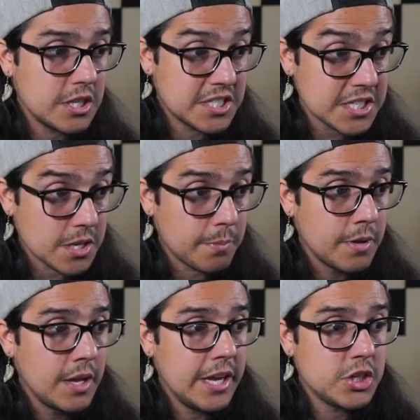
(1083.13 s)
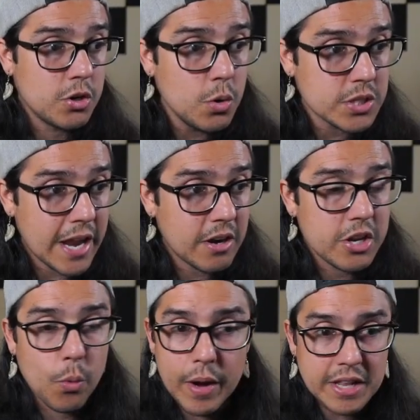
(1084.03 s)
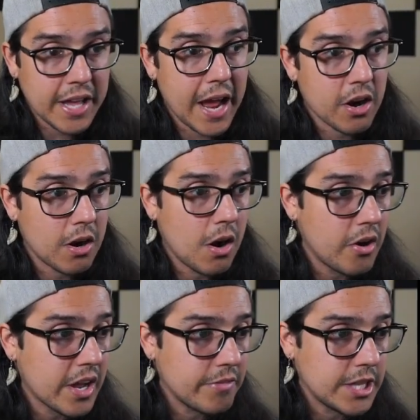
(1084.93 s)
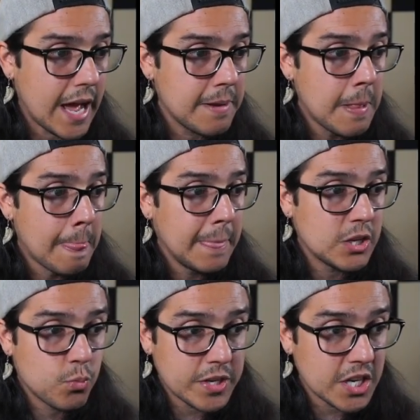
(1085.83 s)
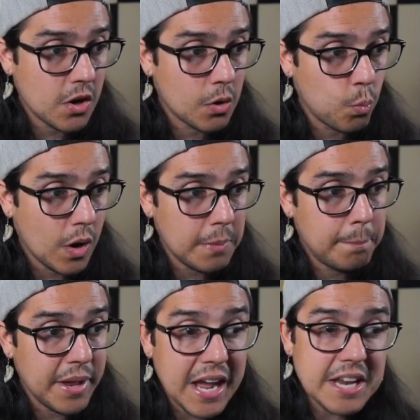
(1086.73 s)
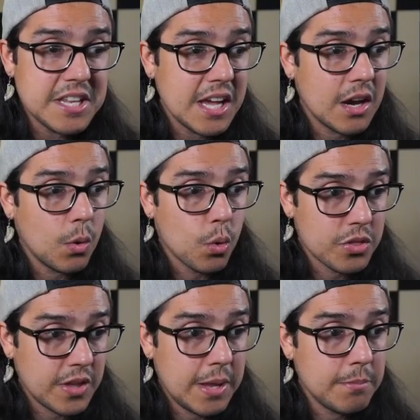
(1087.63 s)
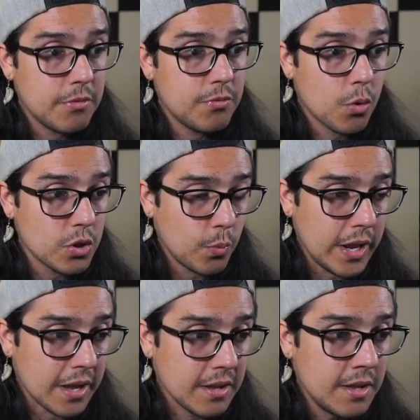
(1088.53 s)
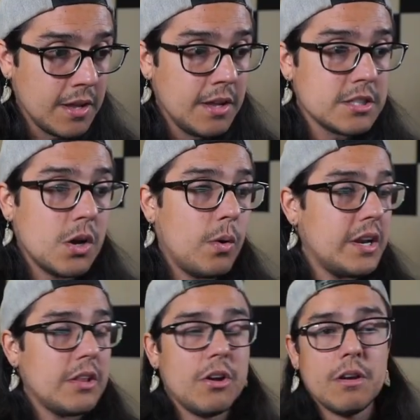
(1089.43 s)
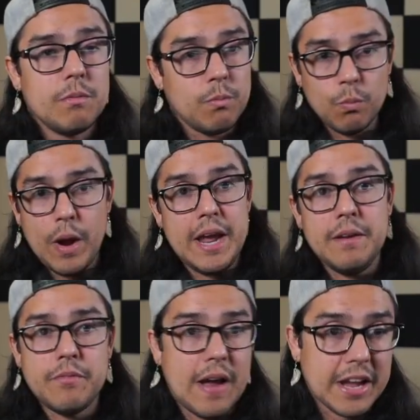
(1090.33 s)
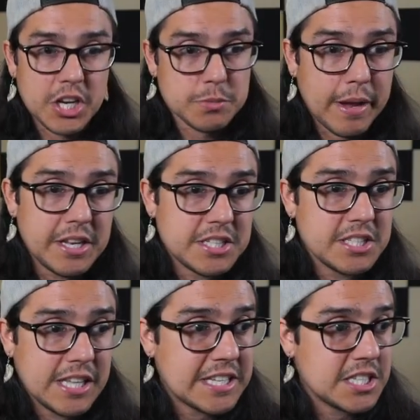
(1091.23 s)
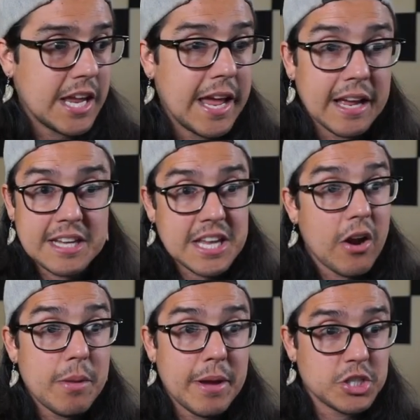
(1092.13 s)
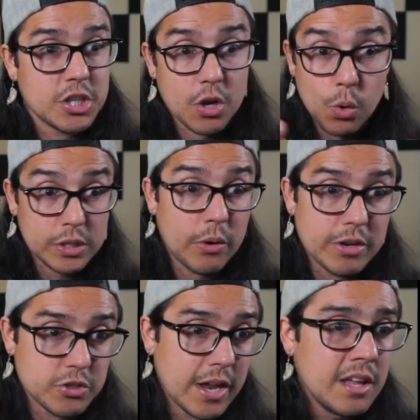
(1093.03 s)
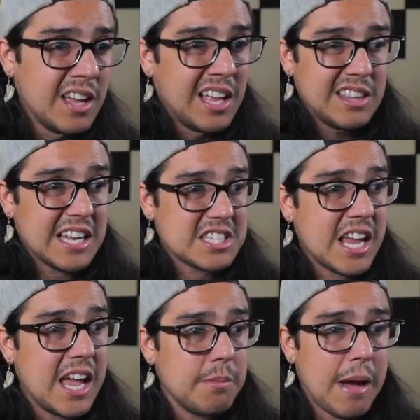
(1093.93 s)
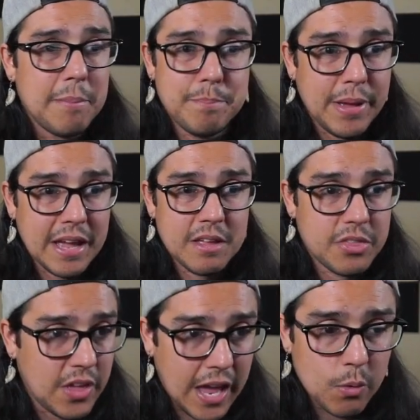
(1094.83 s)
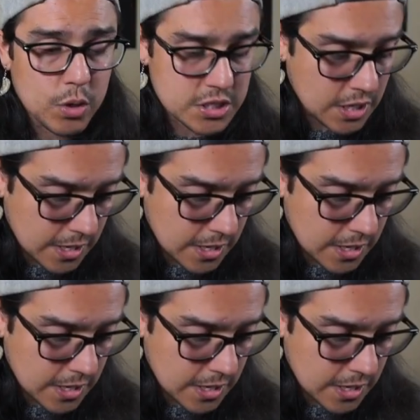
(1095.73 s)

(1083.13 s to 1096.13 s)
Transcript: system is your newsletter, your weekly anchor. I already covered that. It's written on one big idea or theme for the week. So another way I could explain this is, let's say, because I already mentioned the cold outreach, right? Let's say my big thing was,